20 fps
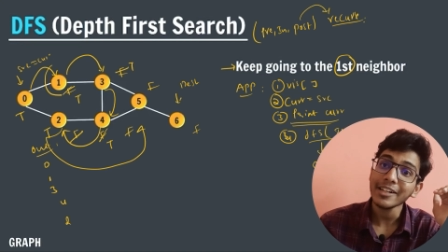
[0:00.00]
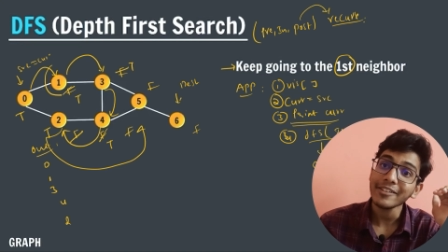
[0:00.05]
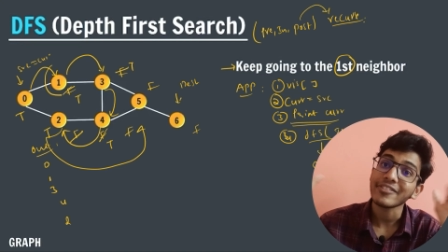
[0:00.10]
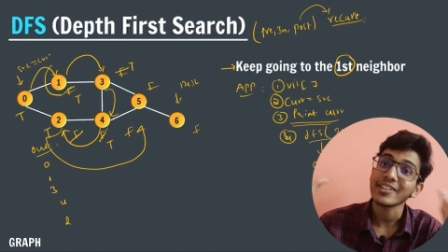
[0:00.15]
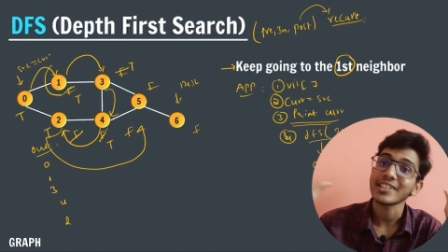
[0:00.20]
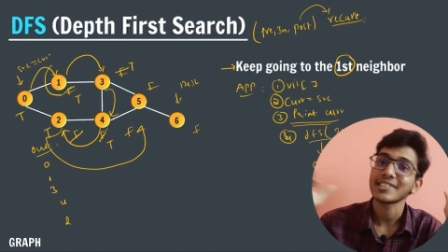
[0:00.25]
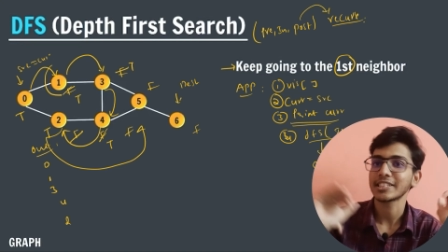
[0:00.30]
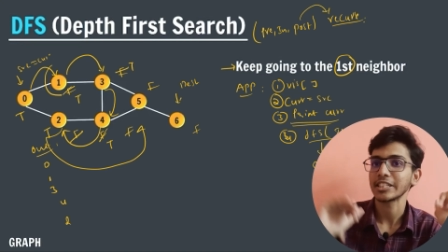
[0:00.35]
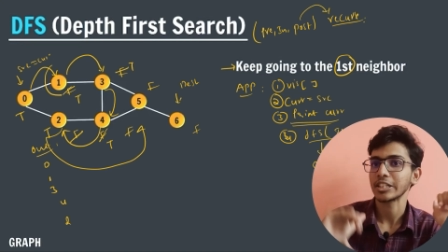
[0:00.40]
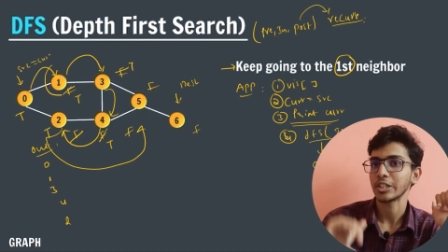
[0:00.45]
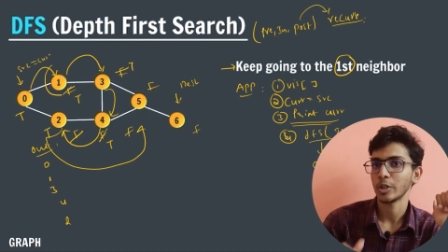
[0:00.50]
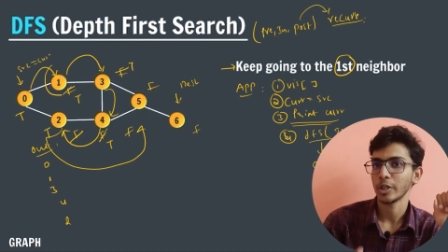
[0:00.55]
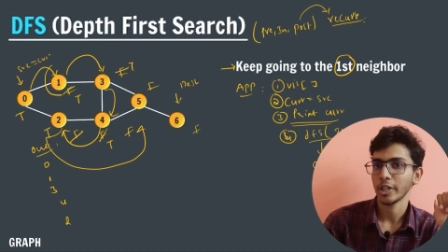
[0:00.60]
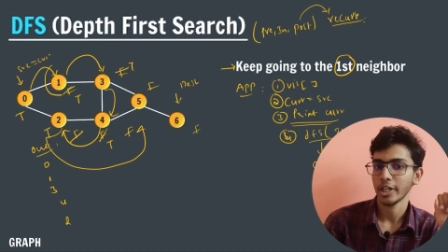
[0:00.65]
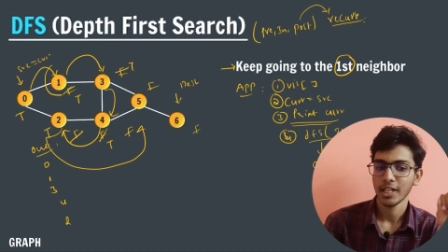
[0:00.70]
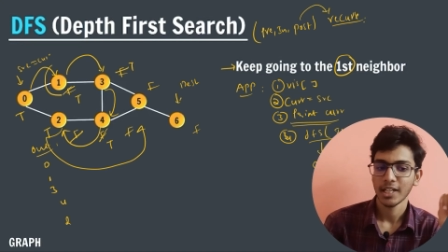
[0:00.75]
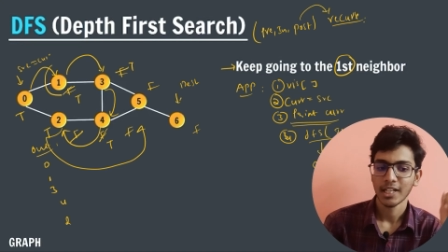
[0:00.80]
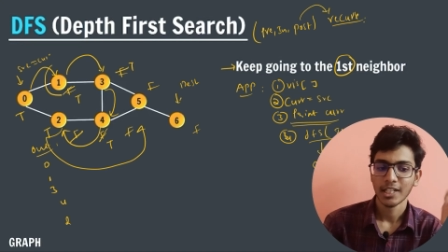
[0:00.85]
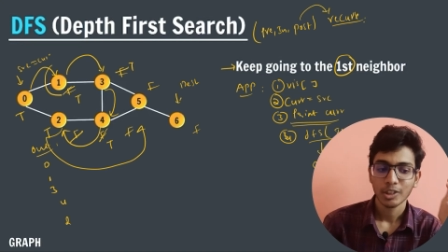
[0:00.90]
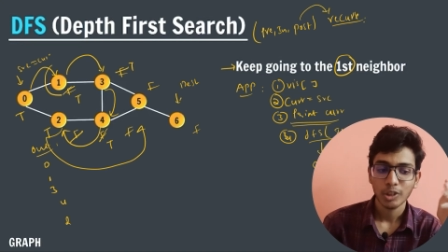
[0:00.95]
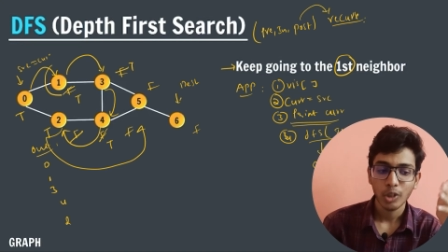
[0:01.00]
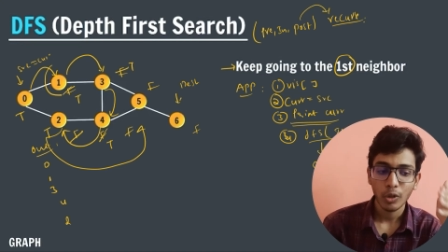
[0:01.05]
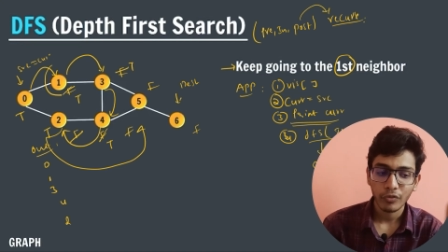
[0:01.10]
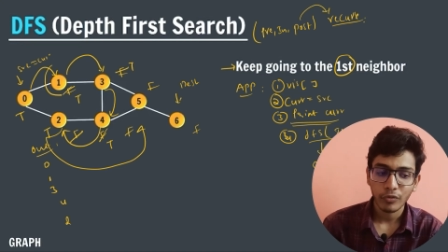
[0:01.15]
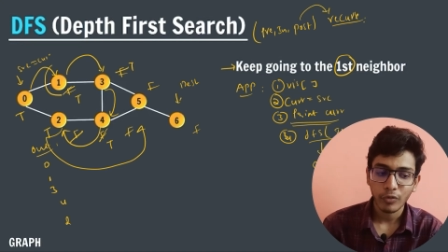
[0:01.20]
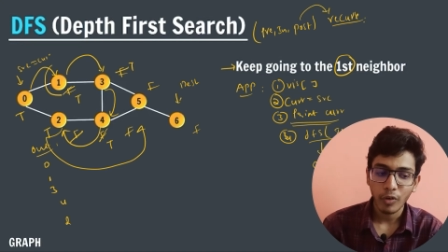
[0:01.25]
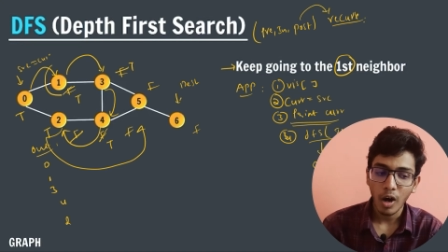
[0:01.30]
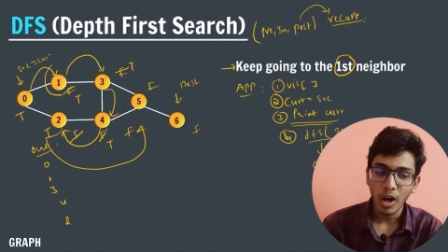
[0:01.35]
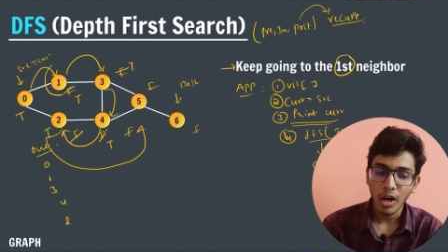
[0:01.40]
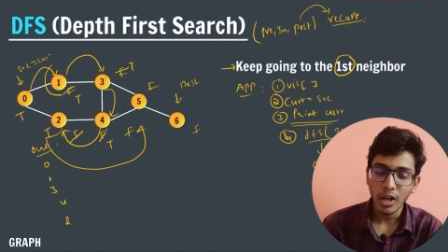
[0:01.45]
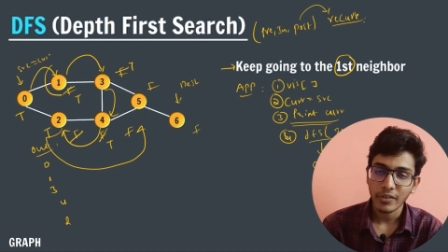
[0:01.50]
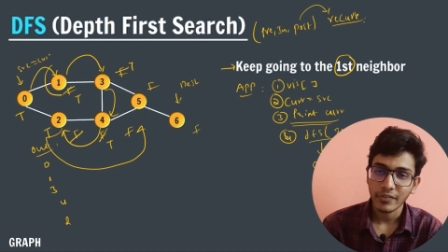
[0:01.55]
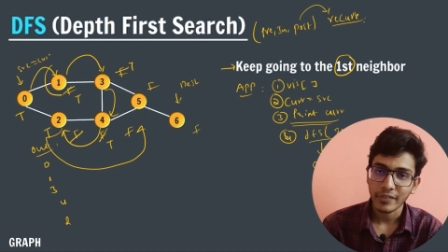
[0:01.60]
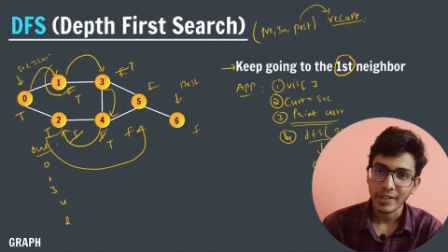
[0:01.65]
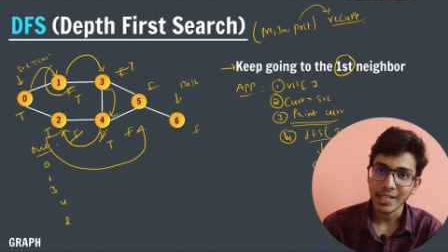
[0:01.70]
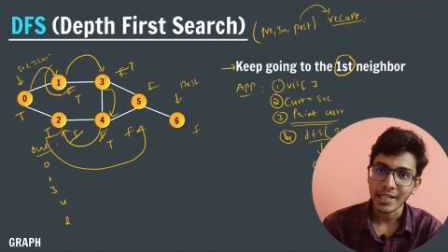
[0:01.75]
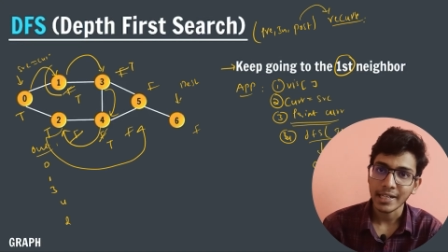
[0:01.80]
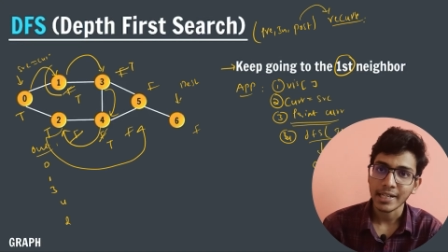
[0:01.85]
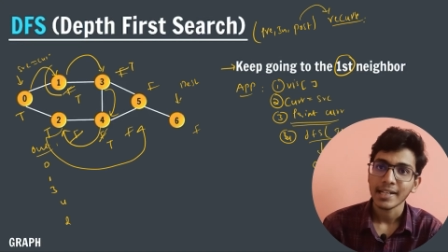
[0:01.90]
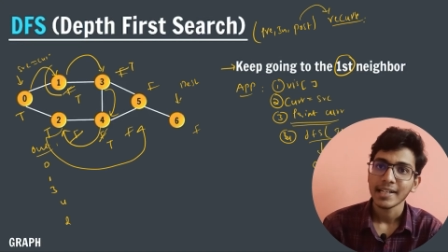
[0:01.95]
first node. So for
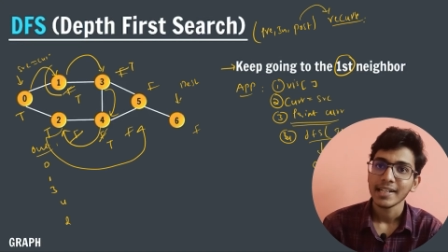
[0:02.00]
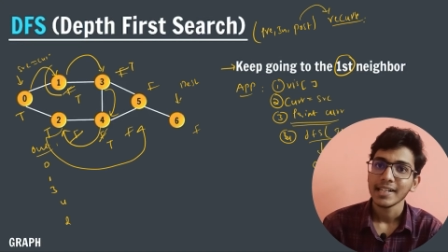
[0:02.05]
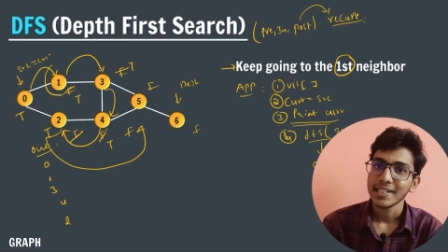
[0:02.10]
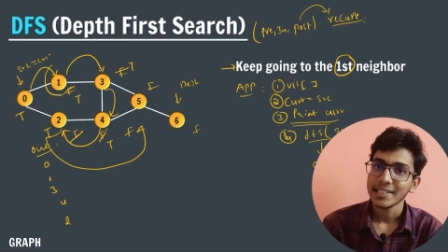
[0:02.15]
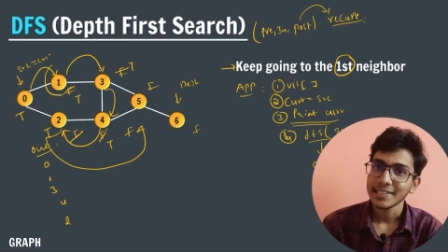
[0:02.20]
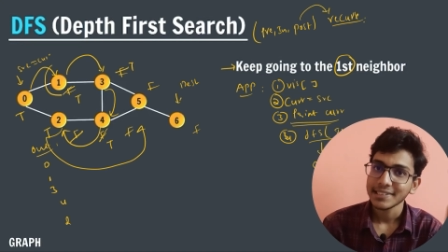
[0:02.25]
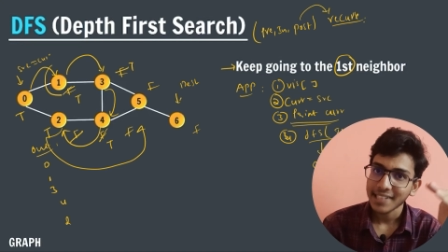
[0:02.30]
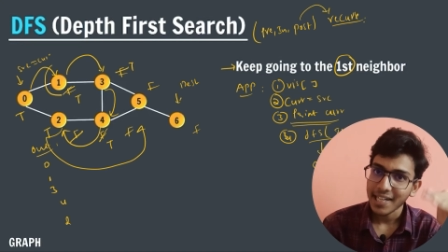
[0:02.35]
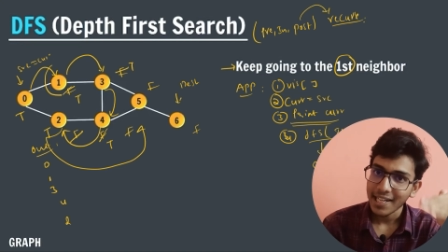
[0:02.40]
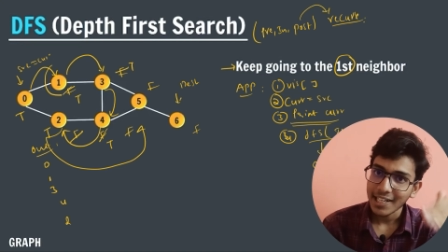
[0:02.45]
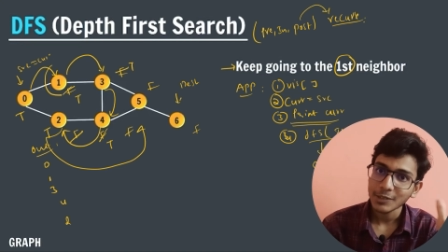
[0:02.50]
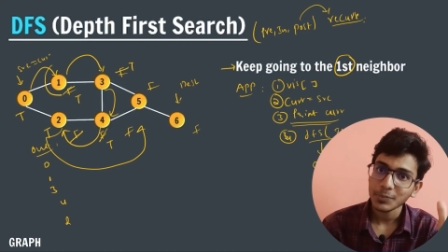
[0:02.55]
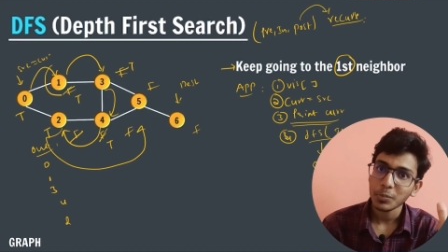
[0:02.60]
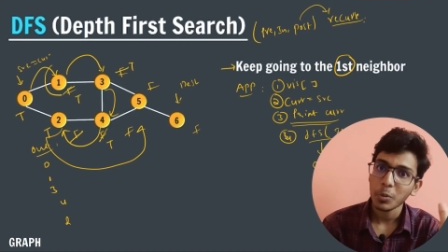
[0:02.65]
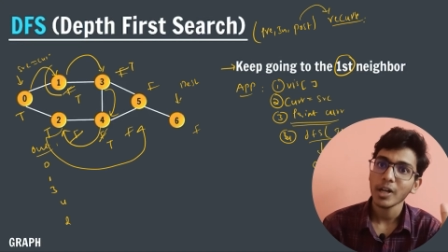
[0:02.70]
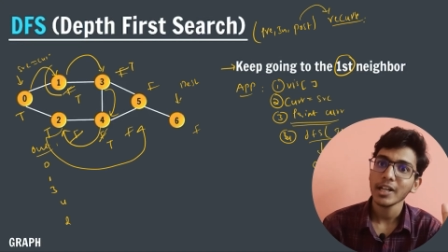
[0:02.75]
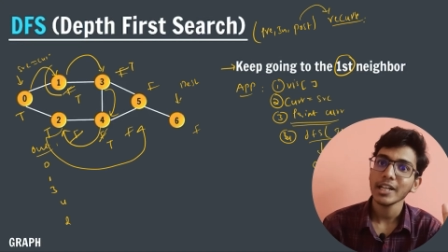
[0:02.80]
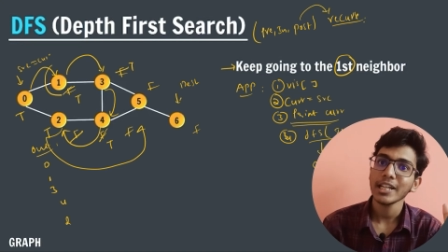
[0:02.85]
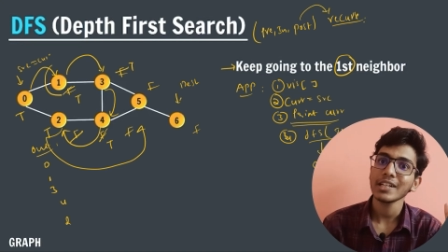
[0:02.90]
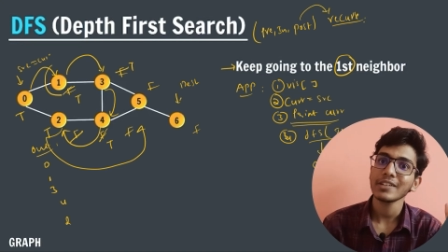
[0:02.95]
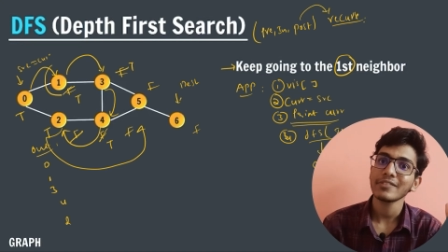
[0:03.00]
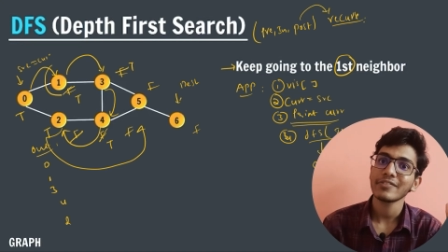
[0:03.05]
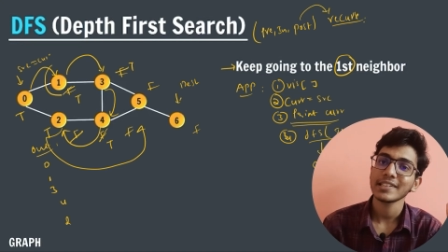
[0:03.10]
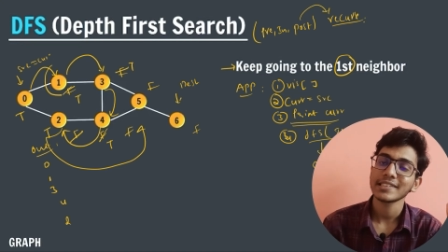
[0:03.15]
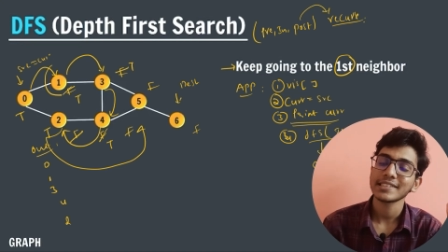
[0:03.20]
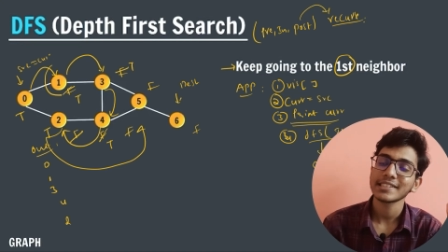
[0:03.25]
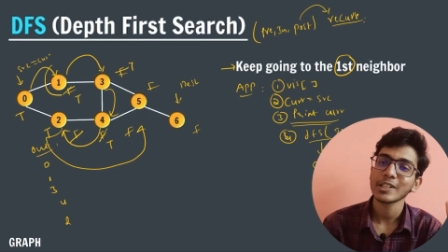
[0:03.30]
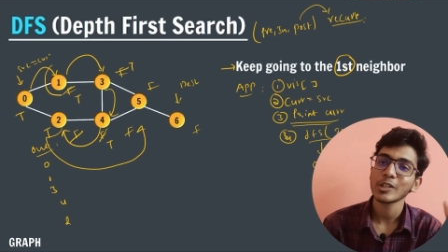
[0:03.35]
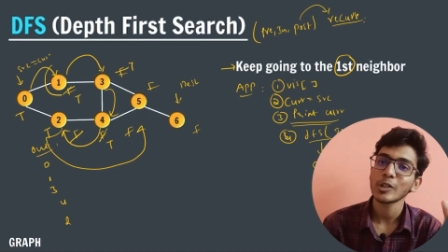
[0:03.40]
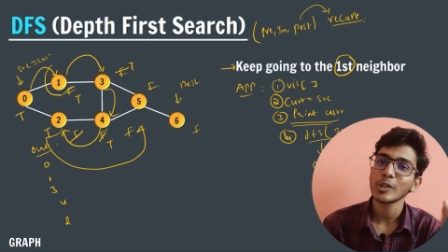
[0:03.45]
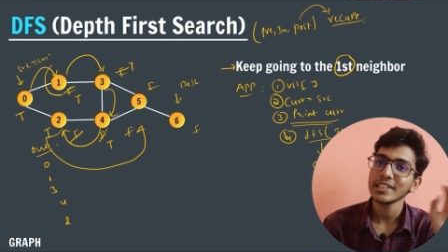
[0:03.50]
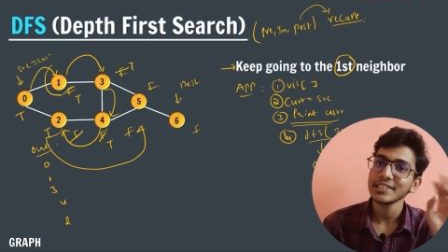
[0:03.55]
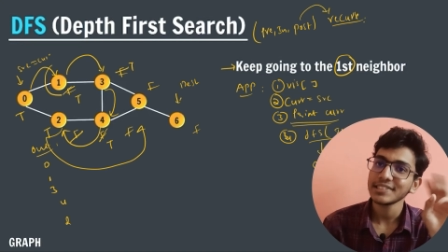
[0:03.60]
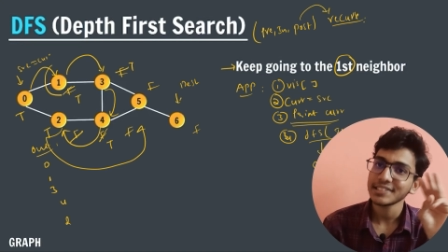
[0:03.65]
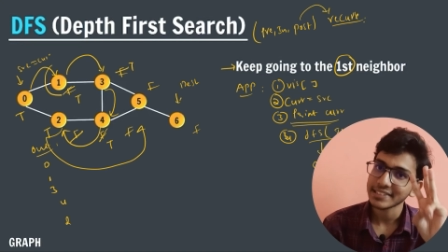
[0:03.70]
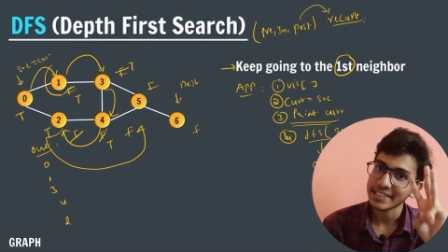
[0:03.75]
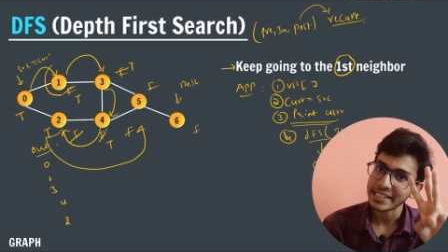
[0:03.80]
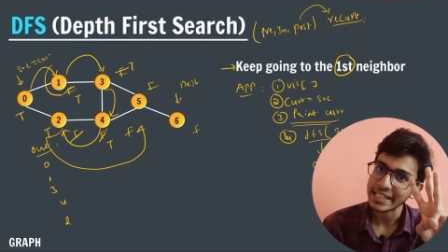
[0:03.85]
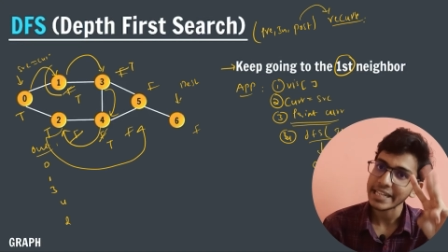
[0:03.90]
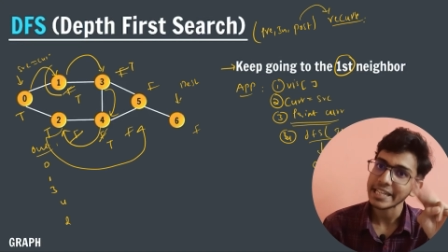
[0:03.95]
1, its corresponding first node is
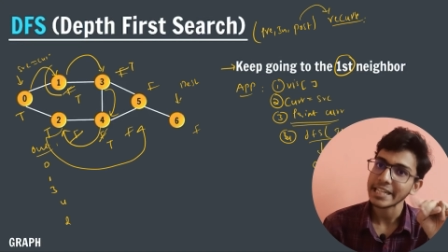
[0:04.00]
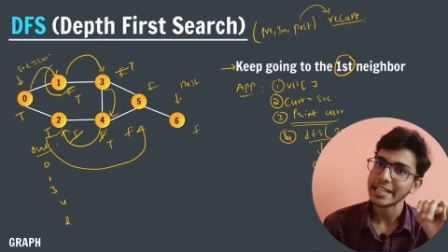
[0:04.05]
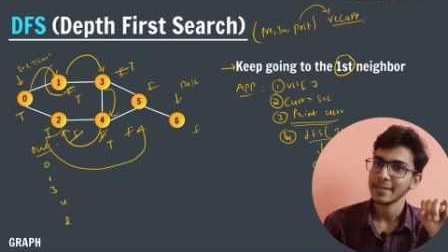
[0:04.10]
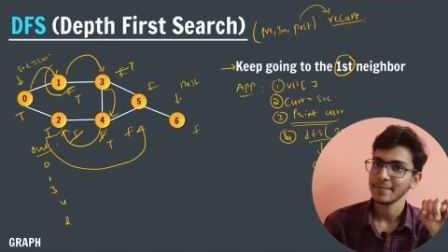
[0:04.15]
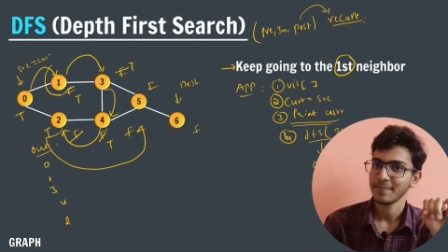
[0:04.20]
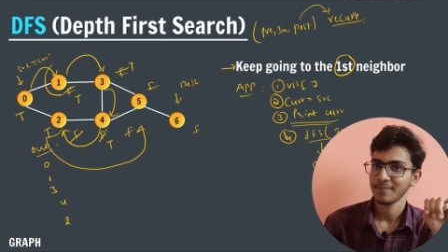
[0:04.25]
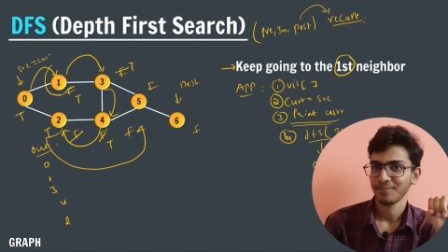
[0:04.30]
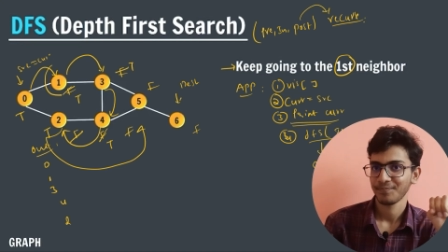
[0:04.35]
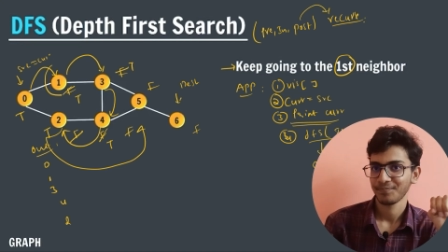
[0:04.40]
3.